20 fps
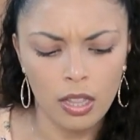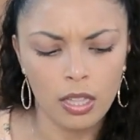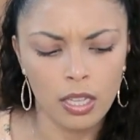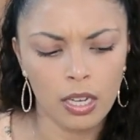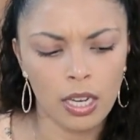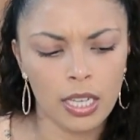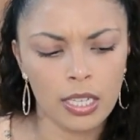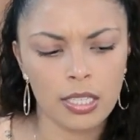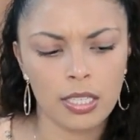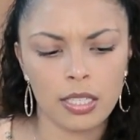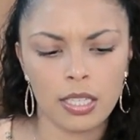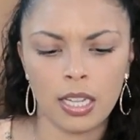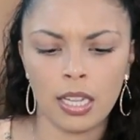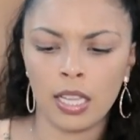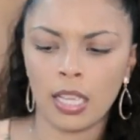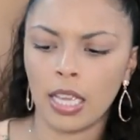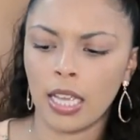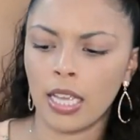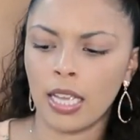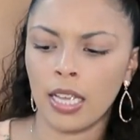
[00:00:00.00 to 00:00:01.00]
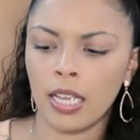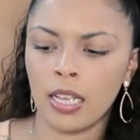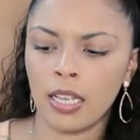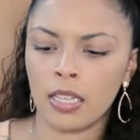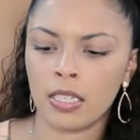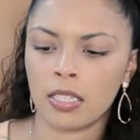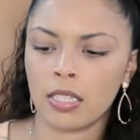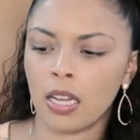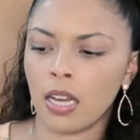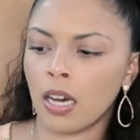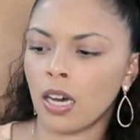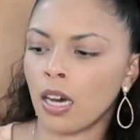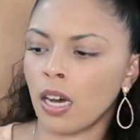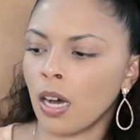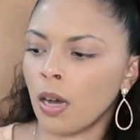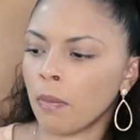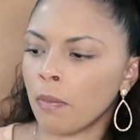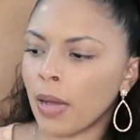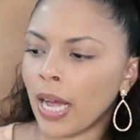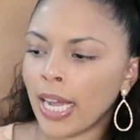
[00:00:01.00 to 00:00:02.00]
The next thing is
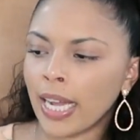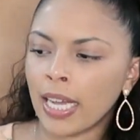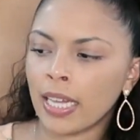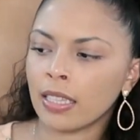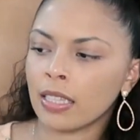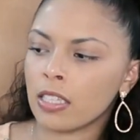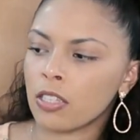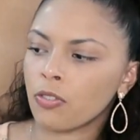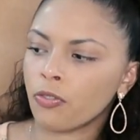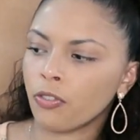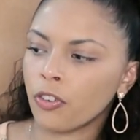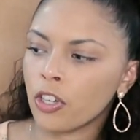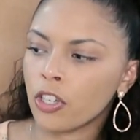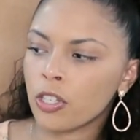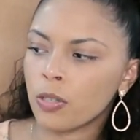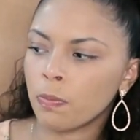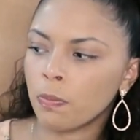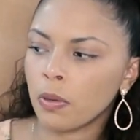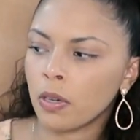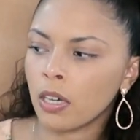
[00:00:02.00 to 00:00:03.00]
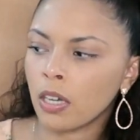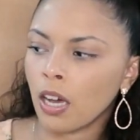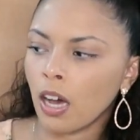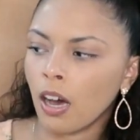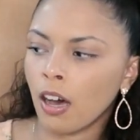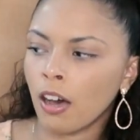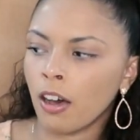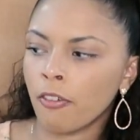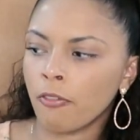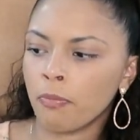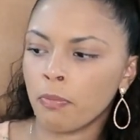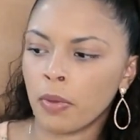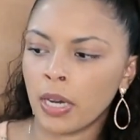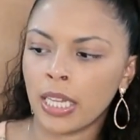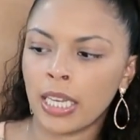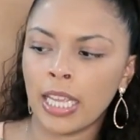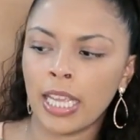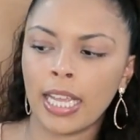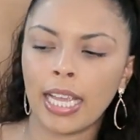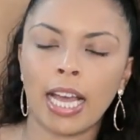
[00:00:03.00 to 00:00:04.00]
I got this first book of
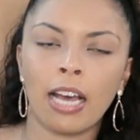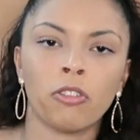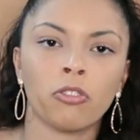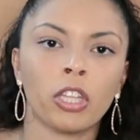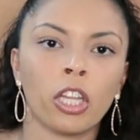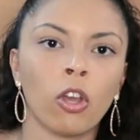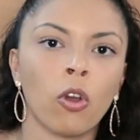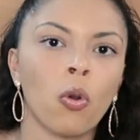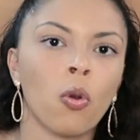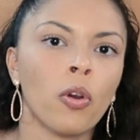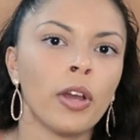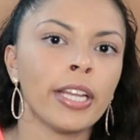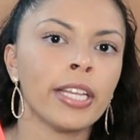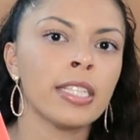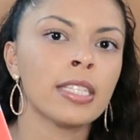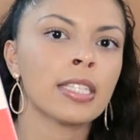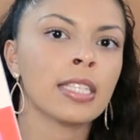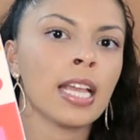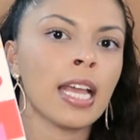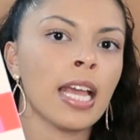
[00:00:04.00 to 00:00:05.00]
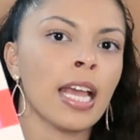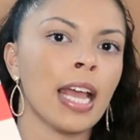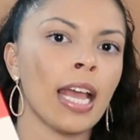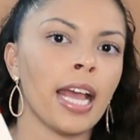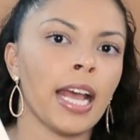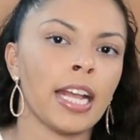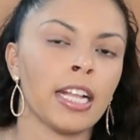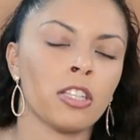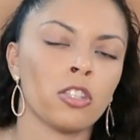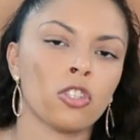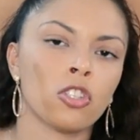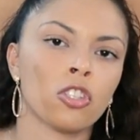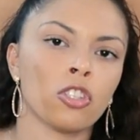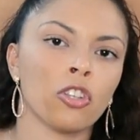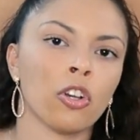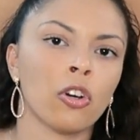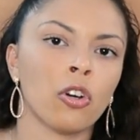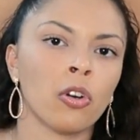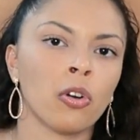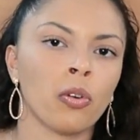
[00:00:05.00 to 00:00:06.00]
money, counting coins. And
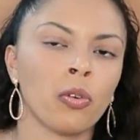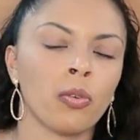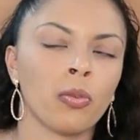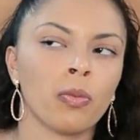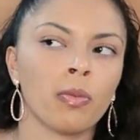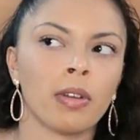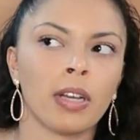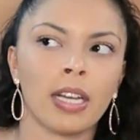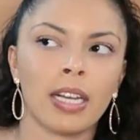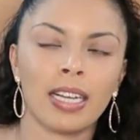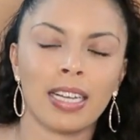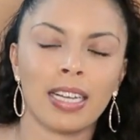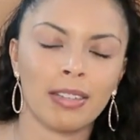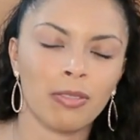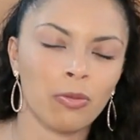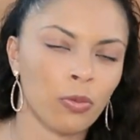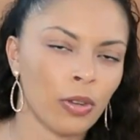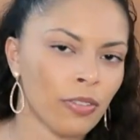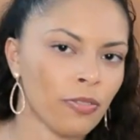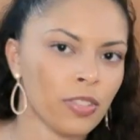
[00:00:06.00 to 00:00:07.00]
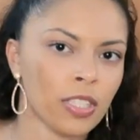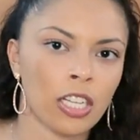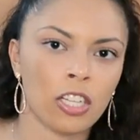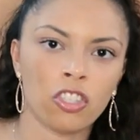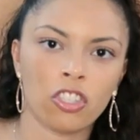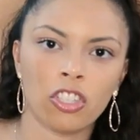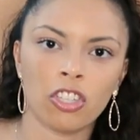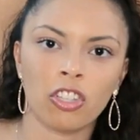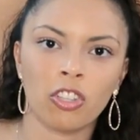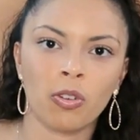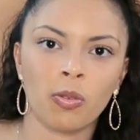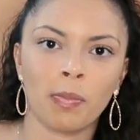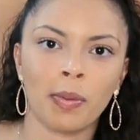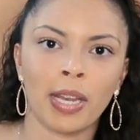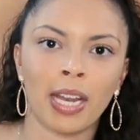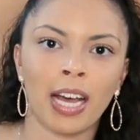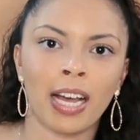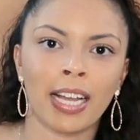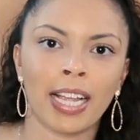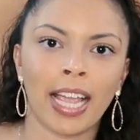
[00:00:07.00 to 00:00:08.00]
so we've touched a little
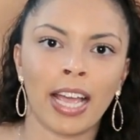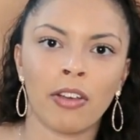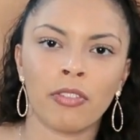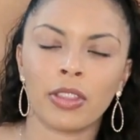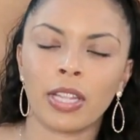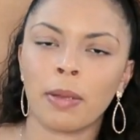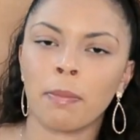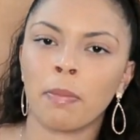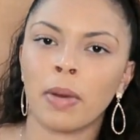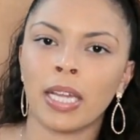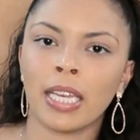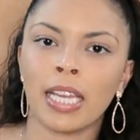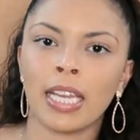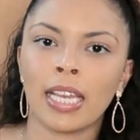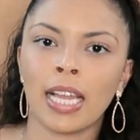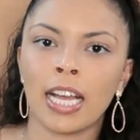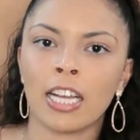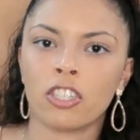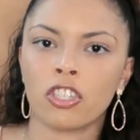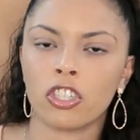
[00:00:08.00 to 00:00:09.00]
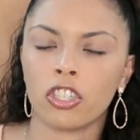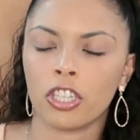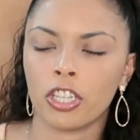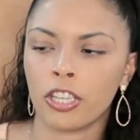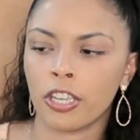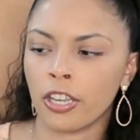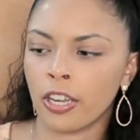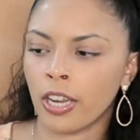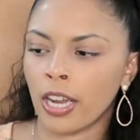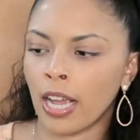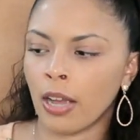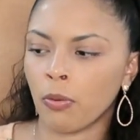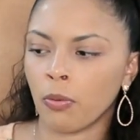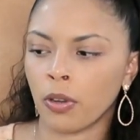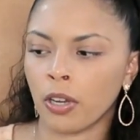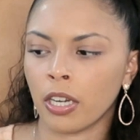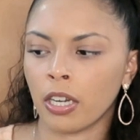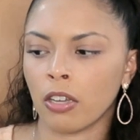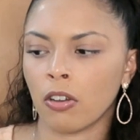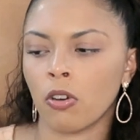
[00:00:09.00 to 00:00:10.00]
bit on counting money last year, and
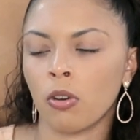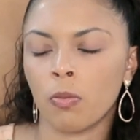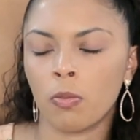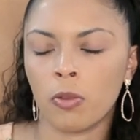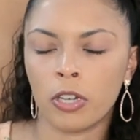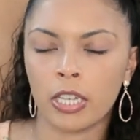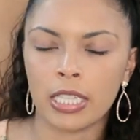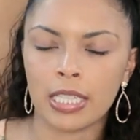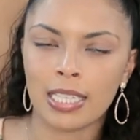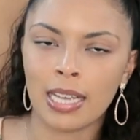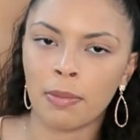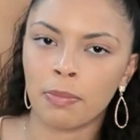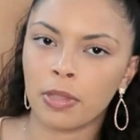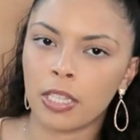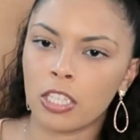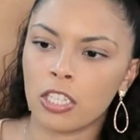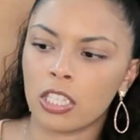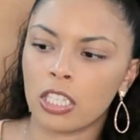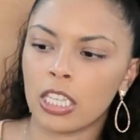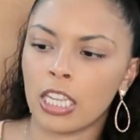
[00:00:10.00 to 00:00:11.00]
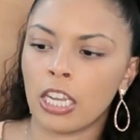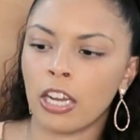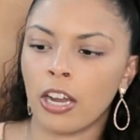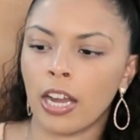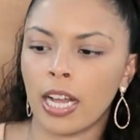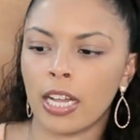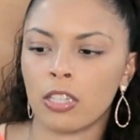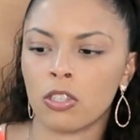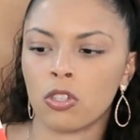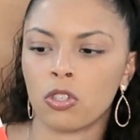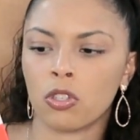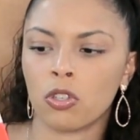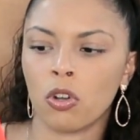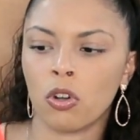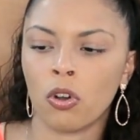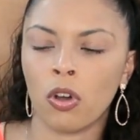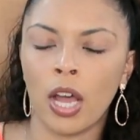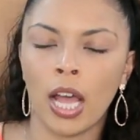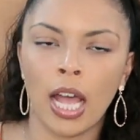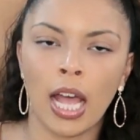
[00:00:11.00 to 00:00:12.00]
we're going to go more in depth this year. And
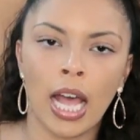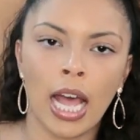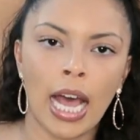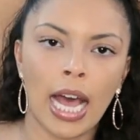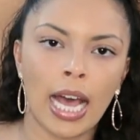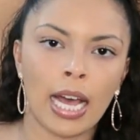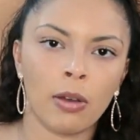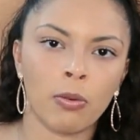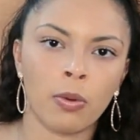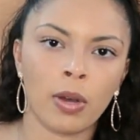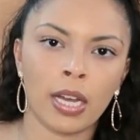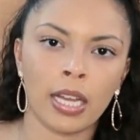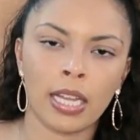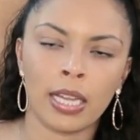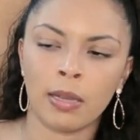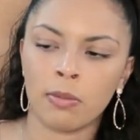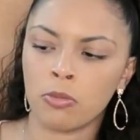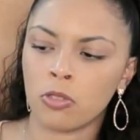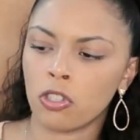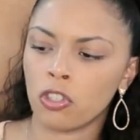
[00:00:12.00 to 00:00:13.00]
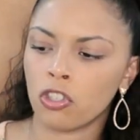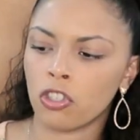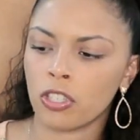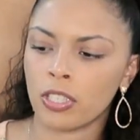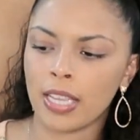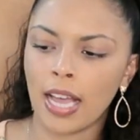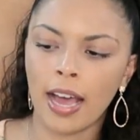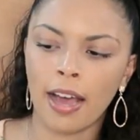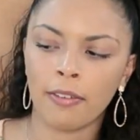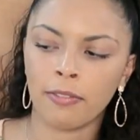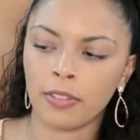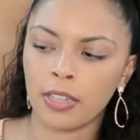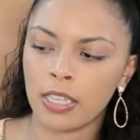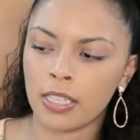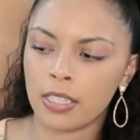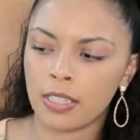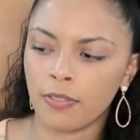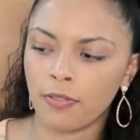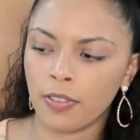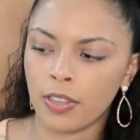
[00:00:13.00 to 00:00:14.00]
so I want him to just have
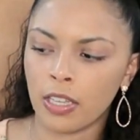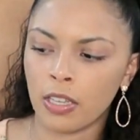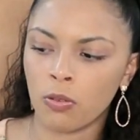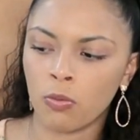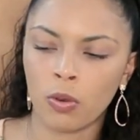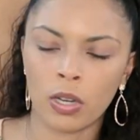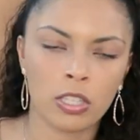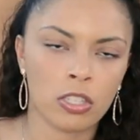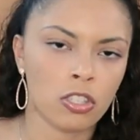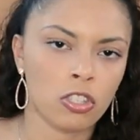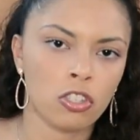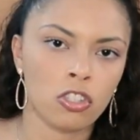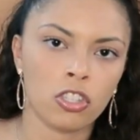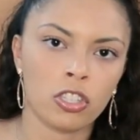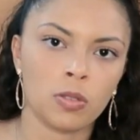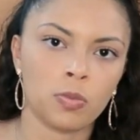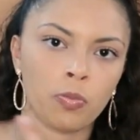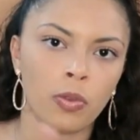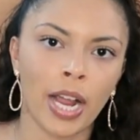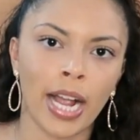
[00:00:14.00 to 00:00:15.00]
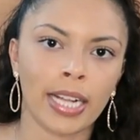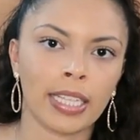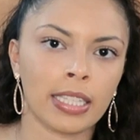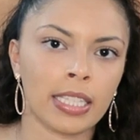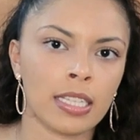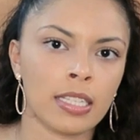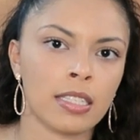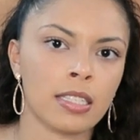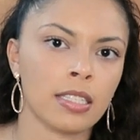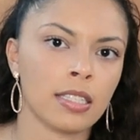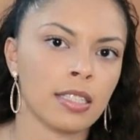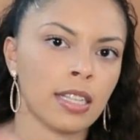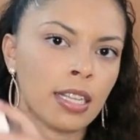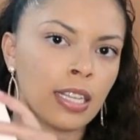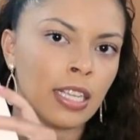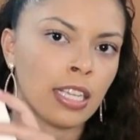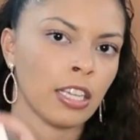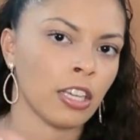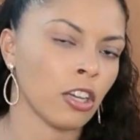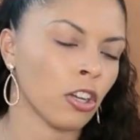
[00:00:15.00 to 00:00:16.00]
this. If he wants to just practice,
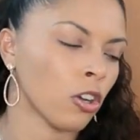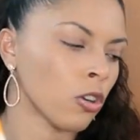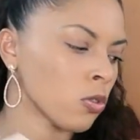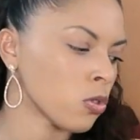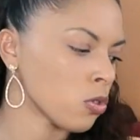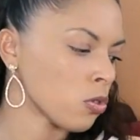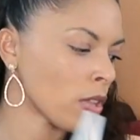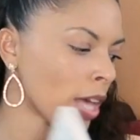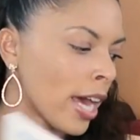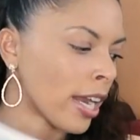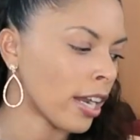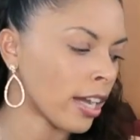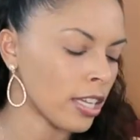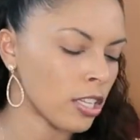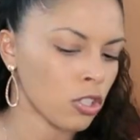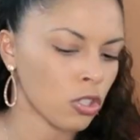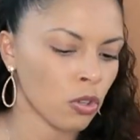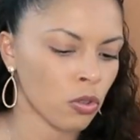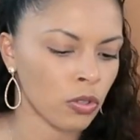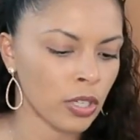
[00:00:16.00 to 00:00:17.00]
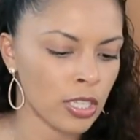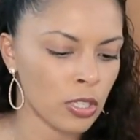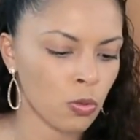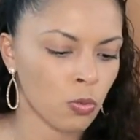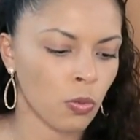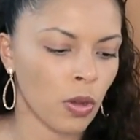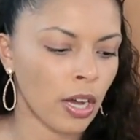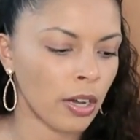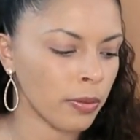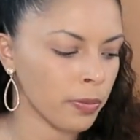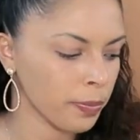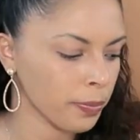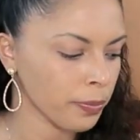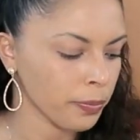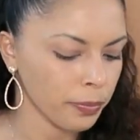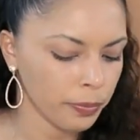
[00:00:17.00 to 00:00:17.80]
then he can go do that on his own as well.